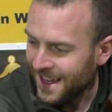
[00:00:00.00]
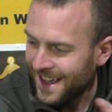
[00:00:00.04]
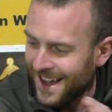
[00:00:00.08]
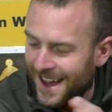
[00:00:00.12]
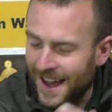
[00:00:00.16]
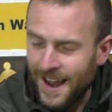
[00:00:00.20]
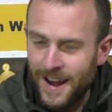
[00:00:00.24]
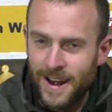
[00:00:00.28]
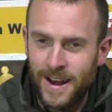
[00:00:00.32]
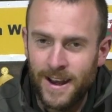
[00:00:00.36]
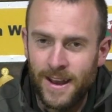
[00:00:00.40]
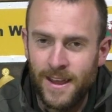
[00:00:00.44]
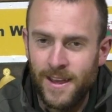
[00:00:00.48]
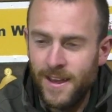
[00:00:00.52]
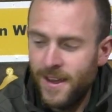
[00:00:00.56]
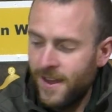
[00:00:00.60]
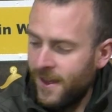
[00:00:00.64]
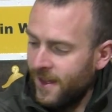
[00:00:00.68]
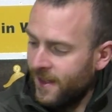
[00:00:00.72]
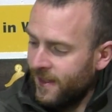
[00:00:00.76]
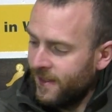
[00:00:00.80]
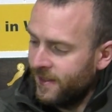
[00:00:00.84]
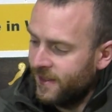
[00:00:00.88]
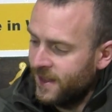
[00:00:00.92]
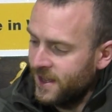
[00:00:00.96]
And
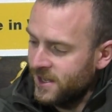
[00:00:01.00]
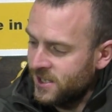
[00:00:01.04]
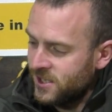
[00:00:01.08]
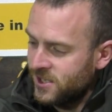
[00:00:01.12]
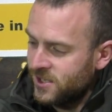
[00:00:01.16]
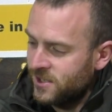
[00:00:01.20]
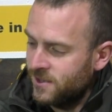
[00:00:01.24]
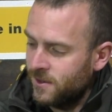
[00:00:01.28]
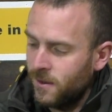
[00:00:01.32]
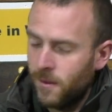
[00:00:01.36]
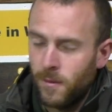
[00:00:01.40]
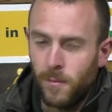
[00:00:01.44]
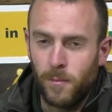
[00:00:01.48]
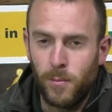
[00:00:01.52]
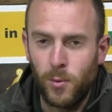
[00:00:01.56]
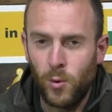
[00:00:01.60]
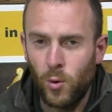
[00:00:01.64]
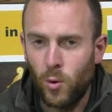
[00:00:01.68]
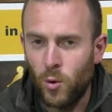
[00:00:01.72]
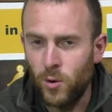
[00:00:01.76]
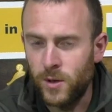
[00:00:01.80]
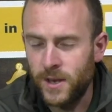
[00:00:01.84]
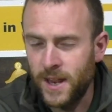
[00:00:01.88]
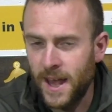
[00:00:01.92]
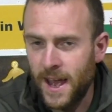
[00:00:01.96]
this
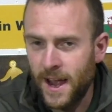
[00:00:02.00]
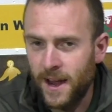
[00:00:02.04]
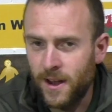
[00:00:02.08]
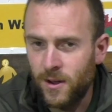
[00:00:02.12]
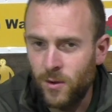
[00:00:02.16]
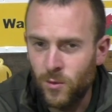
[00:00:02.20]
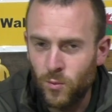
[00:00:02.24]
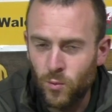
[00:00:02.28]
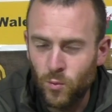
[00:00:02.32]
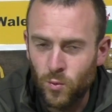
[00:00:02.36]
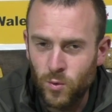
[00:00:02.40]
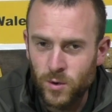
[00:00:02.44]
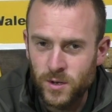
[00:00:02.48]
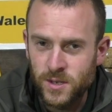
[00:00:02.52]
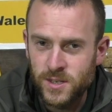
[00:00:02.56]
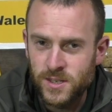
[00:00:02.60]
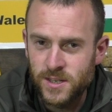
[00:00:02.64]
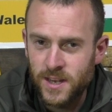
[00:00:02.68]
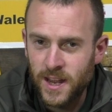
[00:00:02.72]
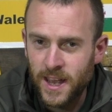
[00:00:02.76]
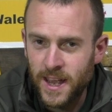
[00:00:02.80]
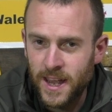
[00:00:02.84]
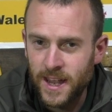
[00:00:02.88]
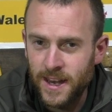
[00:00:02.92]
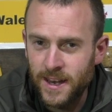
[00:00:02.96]
Protek Wood
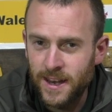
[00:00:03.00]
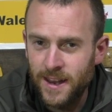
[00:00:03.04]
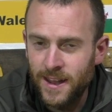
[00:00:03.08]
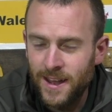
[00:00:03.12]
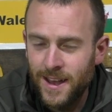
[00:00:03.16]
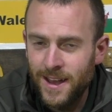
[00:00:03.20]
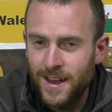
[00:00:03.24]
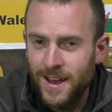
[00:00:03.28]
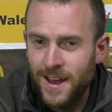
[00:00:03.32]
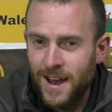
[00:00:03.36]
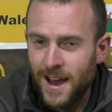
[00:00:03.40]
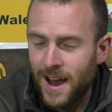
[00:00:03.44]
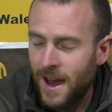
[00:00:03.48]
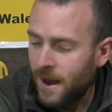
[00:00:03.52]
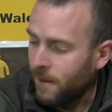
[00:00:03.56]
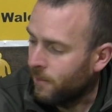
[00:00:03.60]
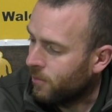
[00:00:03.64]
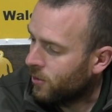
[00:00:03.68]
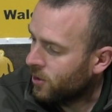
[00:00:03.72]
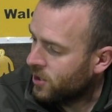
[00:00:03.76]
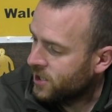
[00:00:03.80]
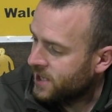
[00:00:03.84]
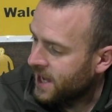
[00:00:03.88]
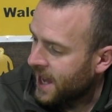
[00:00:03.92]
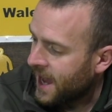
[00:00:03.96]
Stain and
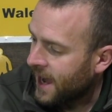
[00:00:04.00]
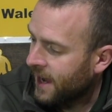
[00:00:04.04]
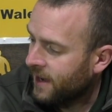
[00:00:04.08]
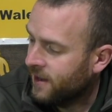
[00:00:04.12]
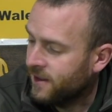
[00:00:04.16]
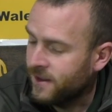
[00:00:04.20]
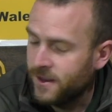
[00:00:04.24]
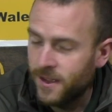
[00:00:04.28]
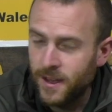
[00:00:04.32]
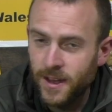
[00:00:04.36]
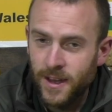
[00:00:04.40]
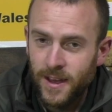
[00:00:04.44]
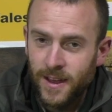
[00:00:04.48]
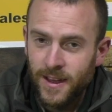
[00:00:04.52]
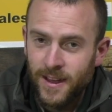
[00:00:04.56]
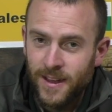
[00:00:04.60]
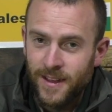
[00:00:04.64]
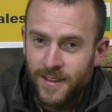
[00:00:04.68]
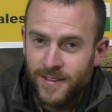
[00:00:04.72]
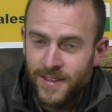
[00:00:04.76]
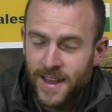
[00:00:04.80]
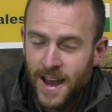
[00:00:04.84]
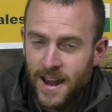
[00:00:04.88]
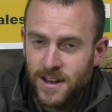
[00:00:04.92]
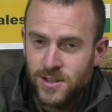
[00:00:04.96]
Protect,
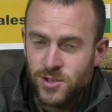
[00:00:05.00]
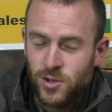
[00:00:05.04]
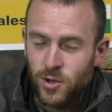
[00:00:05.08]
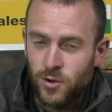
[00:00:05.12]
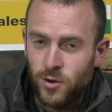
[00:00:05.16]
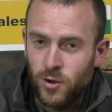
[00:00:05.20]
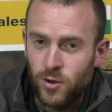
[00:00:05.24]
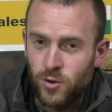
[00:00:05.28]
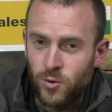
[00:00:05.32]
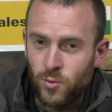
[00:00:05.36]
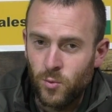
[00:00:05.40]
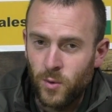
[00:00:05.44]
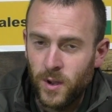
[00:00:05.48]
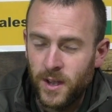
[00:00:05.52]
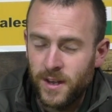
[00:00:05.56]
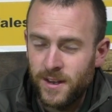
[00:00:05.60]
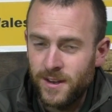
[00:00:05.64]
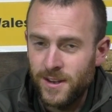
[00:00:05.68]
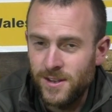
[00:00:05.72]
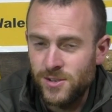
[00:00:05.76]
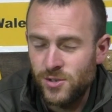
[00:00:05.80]
that's going to do it.